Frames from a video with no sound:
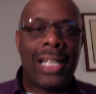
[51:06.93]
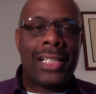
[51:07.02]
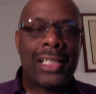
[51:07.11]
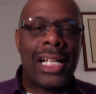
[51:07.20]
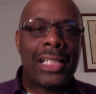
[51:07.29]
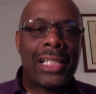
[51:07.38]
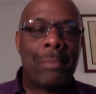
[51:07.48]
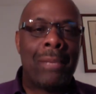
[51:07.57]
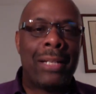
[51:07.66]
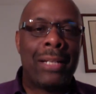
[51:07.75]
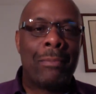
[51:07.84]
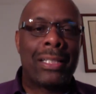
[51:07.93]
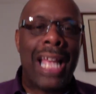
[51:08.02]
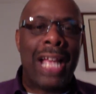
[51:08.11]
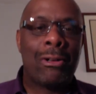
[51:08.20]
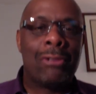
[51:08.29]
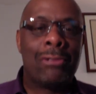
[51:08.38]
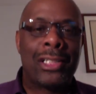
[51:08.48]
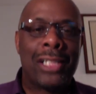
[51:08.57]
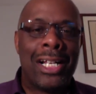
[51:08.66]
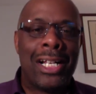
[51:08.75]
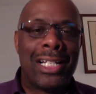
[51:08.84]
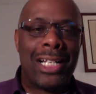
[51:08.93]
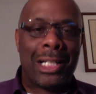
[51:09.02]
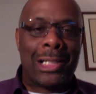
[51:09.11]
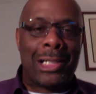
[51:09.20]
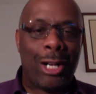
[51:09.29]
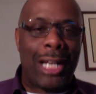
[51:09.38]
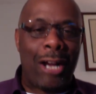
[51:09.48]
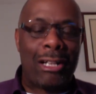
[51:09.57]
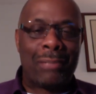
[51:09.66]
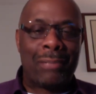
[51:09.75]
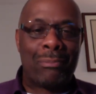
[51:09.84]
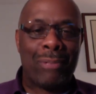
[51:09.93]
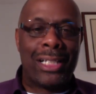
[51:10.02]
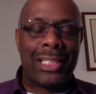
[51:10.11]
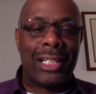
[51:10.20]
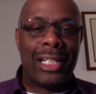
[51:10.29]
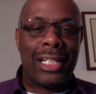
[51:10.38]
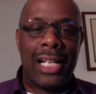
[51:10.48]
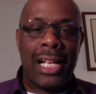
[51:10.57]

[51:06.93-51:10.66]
That's the meat and potatoes that Klarque Garrison brings for you.